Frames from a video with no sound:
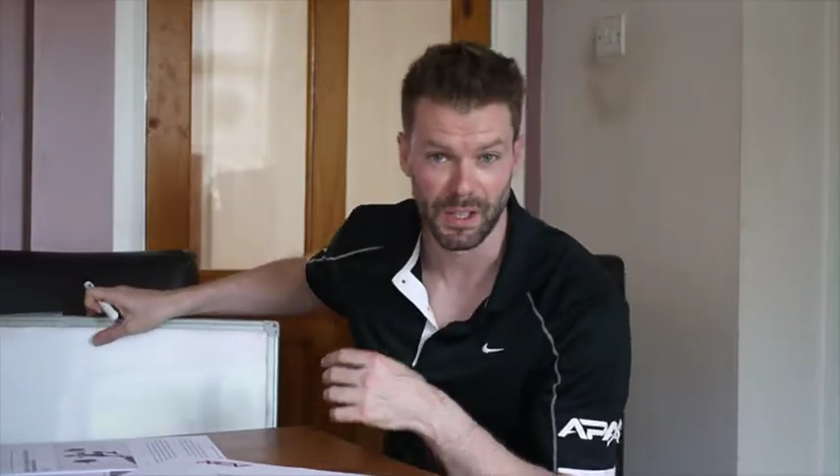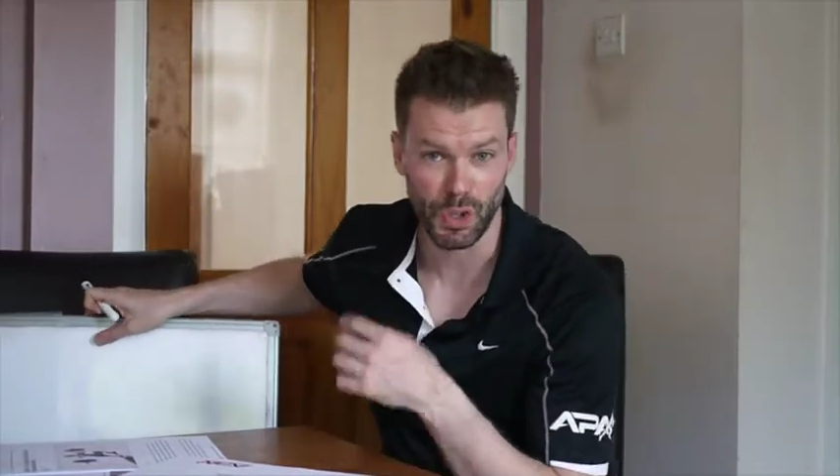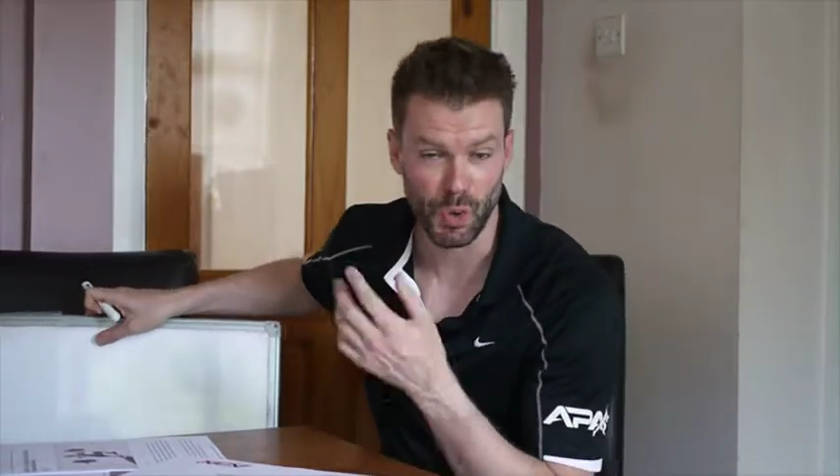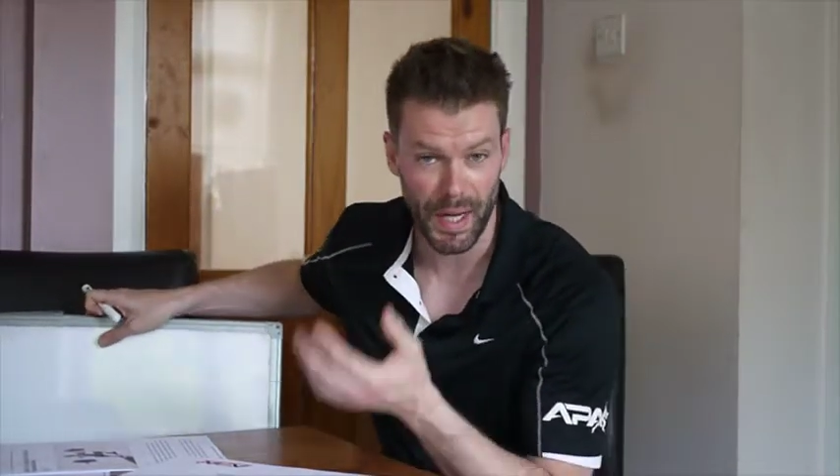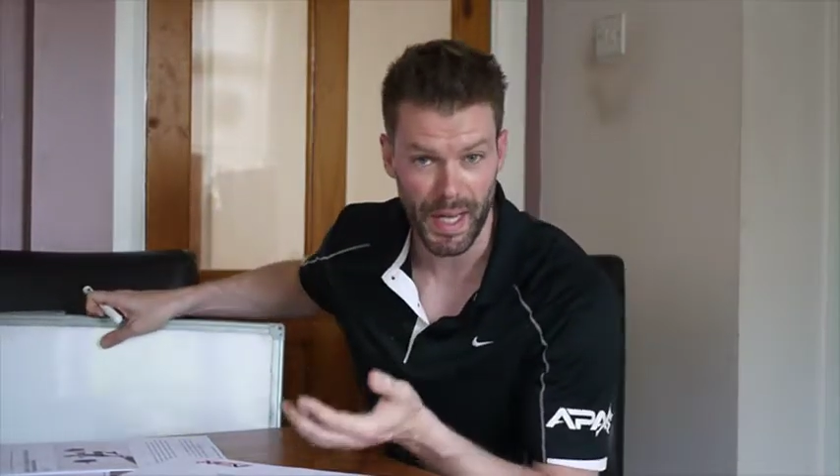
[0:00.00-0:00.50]

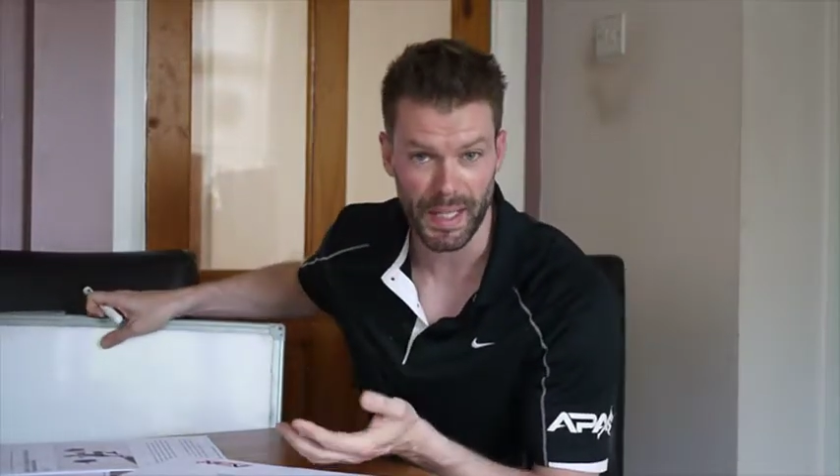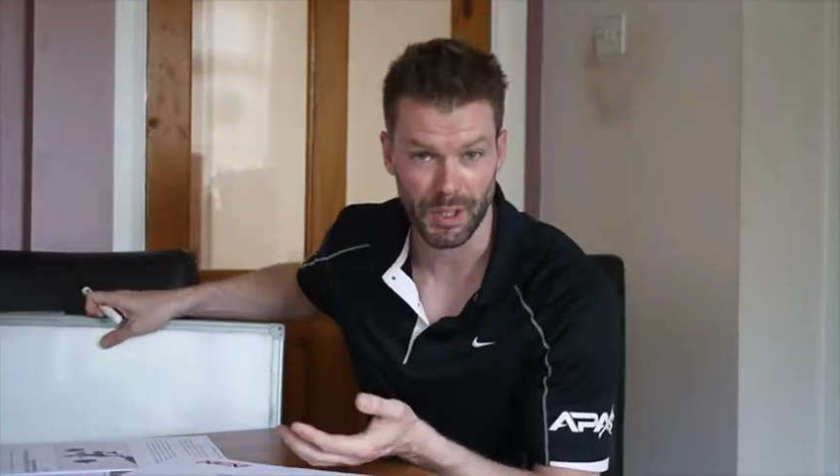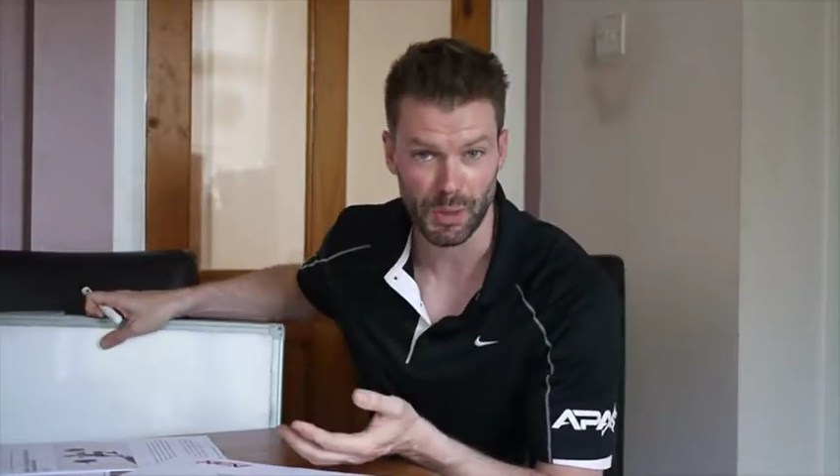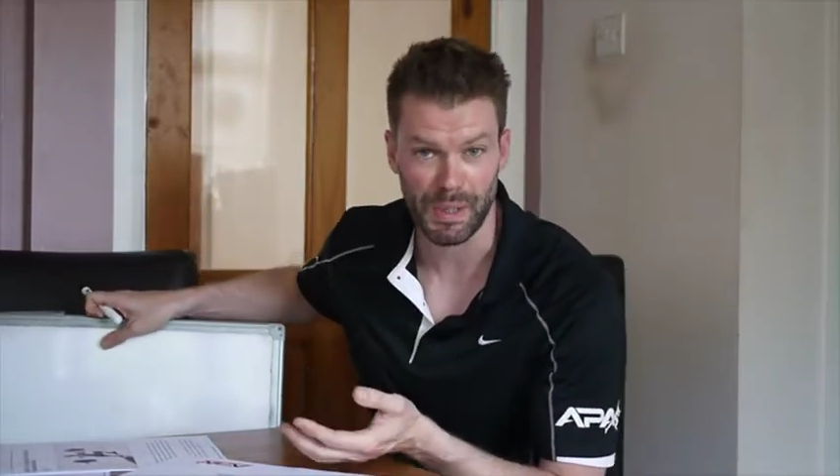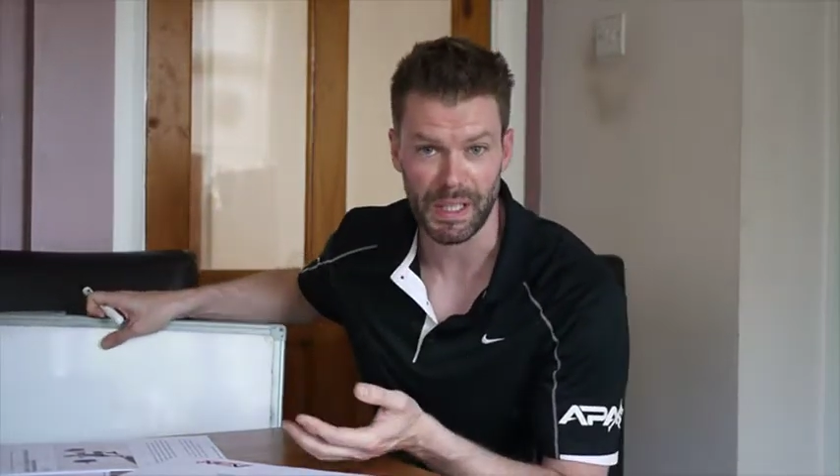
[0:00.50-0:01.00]
straight ahead
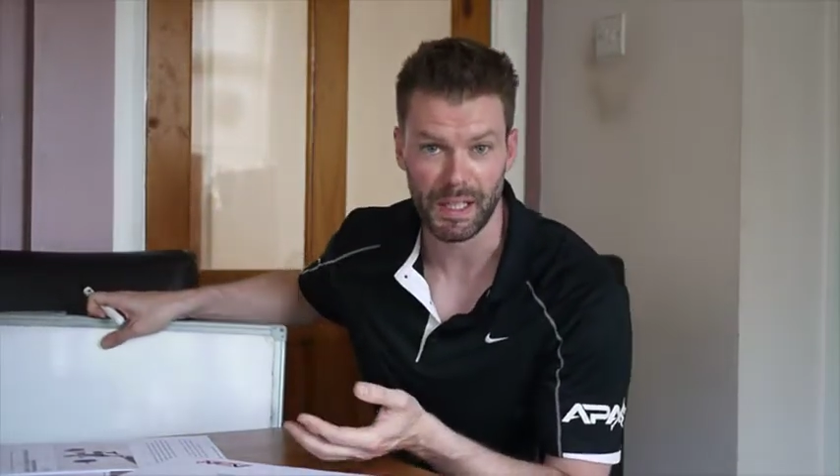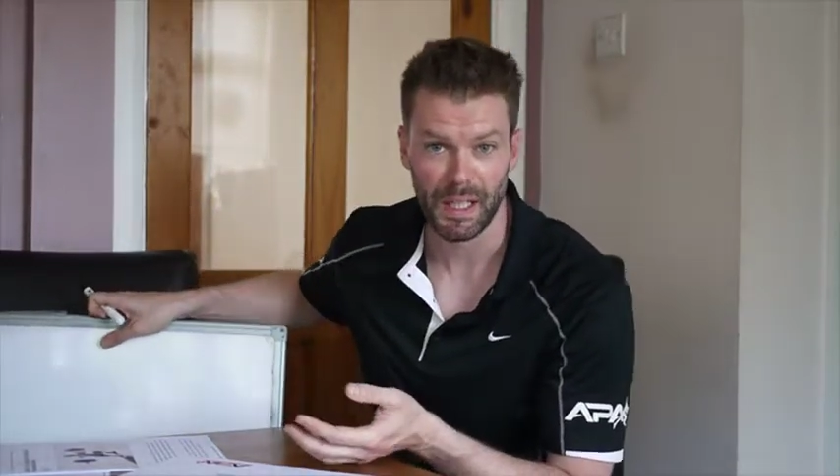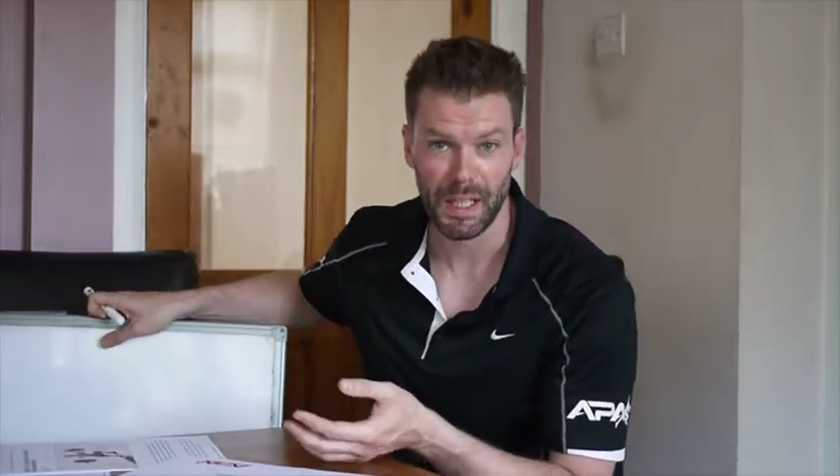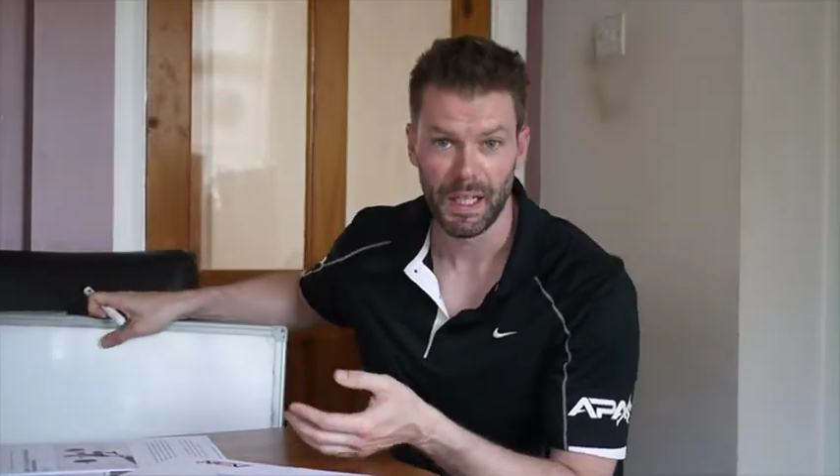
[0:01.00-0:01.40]
speed,